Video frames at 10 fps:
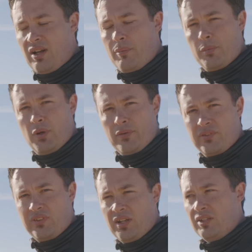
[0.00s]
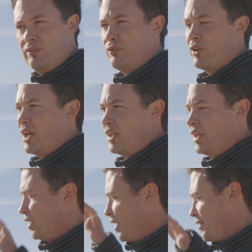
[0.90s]
I'm gonna be able to set it and forget it
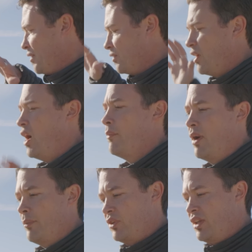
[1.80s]
and let this time lapse.